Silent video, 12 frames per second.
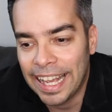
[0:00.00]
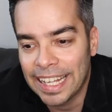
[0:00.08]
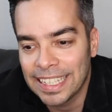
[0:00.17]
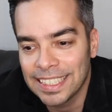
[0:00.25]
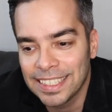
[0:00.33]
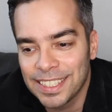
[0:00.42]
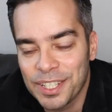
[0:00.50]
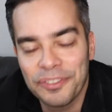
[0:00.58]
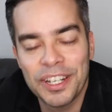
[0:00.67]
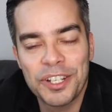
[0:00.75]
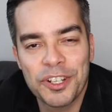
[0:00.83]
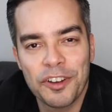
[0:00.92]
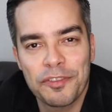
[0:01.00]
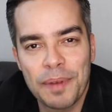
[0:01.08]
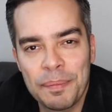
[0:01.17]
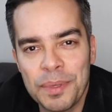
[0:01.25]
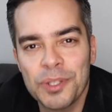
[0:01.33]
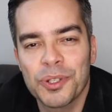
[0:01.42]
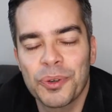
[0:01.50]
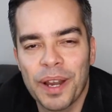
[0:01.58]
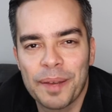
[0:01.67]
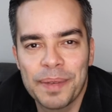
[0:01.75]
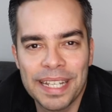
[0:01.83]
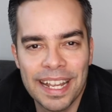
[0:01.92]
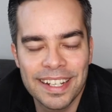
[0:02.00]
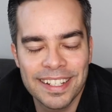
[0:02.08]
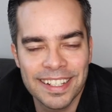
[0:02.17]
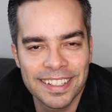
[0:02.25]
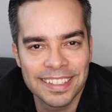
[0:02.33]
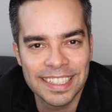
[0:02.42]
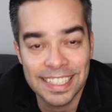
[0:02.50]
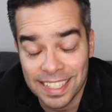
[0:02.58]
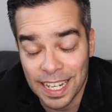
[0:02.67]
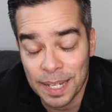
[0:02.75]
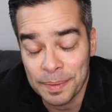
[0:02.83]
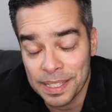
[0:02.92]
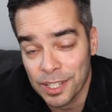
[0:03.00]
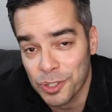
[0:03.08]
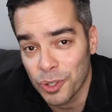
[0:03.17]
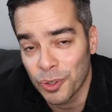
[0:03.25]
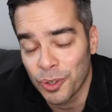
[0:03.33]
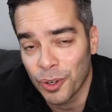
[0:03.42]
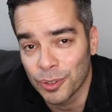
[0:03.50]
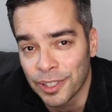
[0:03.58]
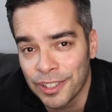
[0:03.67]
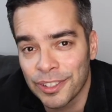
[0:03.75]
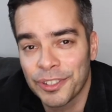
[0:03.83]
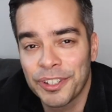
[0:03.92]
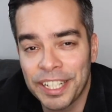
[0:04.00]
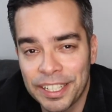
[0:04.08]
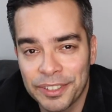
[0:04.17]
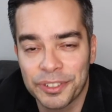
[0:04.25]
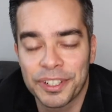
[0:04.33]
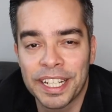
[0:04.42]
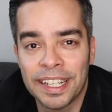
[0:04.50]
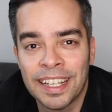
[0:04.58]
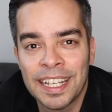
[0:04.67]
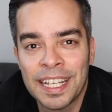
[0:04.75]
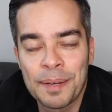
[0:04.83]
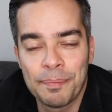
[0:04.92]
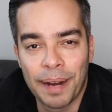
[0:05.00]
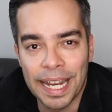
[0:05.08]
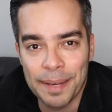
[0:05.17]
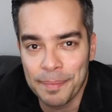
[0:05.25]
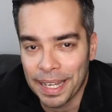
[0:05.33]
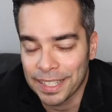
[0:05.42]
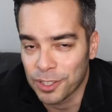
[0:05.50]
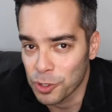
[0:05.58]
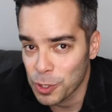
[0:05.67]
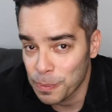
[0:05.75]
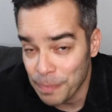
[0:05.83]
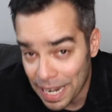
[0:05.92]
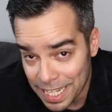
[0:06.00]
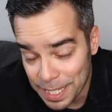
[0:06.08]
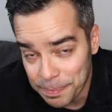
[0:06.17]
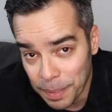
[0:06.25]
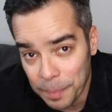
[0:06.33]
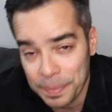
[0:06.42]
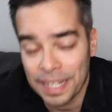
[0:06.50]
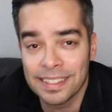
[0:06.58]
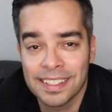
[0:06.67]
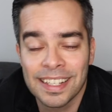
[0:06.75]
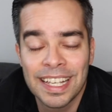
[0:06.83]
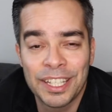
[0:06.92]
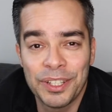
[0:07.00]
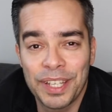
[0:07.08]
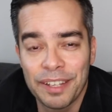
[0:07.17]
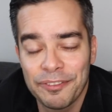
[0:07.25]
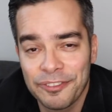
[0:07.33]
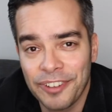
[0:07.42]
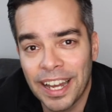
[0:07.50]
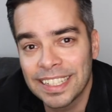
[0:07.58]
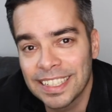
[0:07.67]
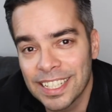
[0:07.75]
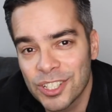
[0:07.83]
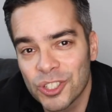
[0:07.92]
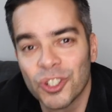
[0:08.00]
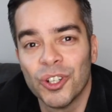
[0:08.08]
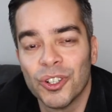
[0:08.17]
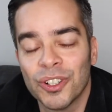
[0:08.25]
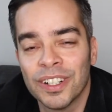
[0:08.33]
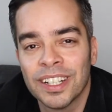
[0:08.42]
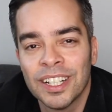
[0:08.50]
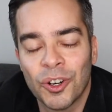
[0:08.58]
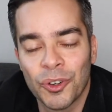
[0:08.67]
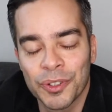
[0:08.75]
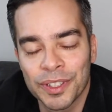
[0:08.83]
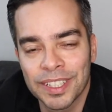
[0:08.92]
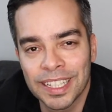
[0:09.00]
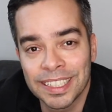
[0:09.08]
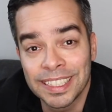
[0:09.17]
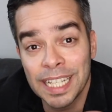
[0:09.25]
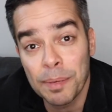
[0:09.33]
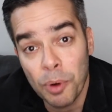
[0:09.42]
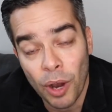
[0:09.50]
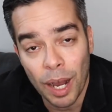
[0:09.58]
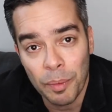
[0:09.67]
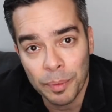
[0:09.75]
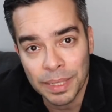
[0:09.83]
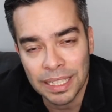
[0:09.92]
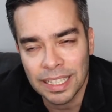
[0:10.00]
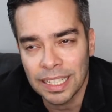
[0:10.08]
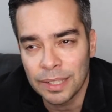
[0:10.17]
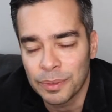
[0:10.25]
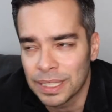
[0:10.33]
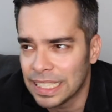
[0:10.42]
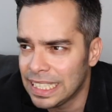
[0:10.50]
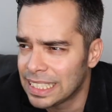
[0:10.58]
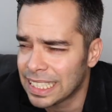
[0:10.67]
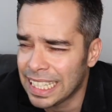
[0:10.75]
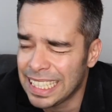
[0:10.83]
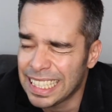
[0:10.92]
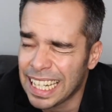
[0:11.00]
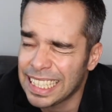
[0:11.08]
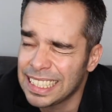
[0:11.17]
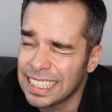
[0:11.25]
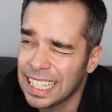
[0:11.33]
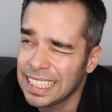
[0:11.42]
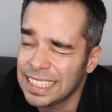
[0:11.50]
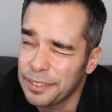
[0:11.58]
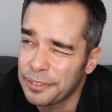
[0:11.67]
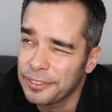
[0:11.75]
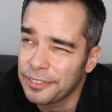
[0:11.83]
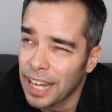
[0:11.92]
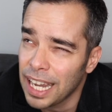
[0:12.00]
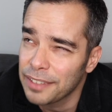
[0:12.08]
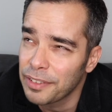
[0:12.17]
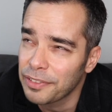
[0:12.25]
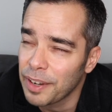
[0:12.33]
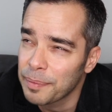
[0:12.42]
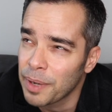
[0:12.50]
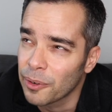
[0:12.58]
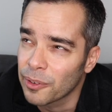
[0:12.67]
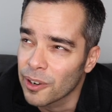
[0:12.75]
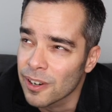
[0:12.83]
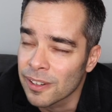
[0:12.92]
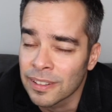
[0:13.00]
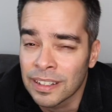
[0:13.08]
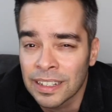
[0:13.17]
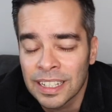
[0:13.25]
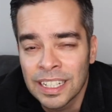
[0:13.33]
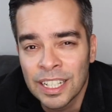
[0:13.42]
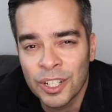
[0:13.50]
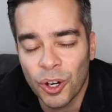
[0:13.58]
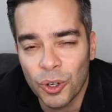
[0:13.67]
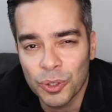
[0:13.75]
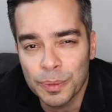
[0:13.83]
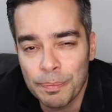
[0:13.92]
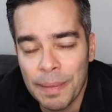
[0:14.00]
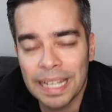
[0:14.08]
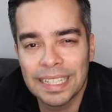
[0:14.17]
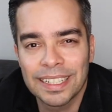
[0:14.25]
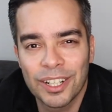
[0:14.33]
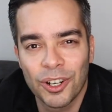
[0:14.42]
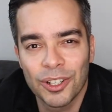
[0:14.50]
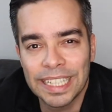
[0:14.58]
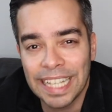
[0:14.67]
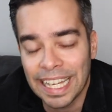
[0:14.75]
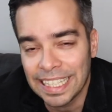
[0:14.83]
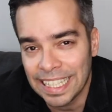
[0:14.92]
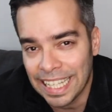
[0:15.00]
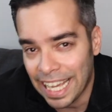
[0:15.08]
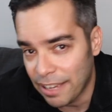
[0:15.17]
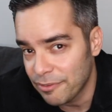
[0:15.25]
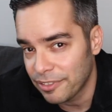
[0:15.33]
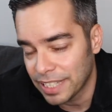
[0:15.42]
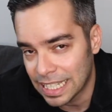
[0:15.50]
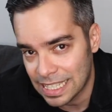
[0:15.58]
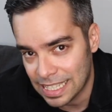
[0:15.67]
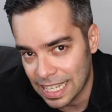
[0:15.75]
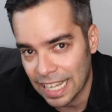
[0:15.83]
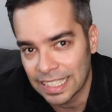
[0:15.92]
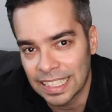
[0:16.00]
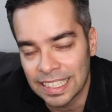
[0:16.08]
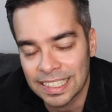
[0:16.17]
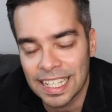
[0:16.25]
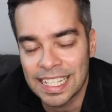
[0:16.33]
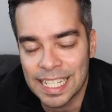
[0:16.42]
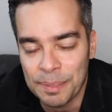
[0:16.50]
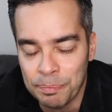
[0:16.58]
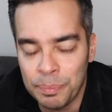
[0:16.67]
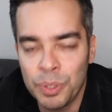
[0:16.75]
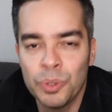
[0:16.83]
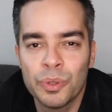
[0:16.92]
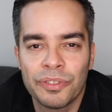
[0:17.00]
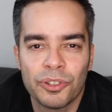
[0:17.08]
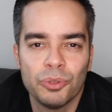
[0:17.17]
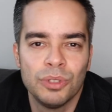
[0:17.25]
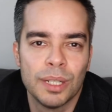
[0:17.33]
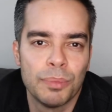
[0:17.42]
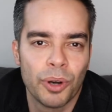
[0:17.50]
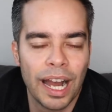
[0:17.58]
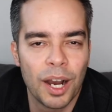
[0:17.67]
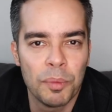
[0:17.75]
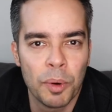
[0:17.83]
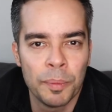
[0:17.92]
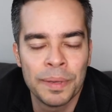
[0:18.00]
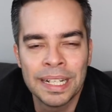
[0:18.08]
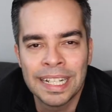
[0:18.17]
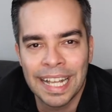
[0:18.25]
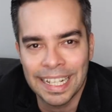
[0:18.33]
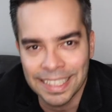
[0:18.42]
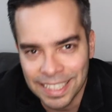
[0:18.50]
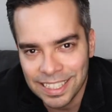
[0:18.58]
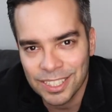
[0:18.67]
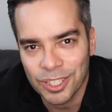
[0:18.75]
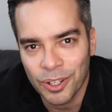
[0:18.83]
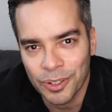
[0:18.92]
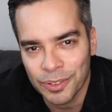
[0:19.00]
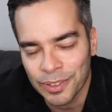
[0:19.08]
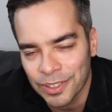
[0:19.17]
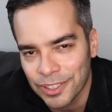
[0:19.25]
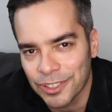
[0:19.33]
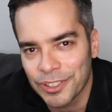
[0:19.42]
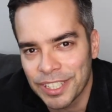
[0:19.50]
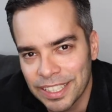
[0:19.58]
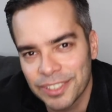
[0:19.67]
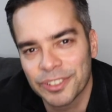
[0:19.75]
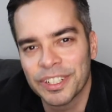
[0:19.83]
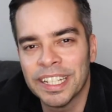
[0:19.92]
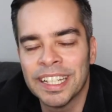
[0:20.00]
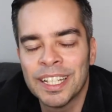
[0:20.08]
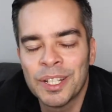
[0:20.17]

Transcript: And to finish off, my musical recommendation this time is a song called thirty-three by a band called Smashing Pumpkins. You can find this song on the double album that they released in nineteen ninety-five, if I'm not wrong, called Melancholy and the Infinite Sadness. It's a beautiful double album, and this song, thirty-three,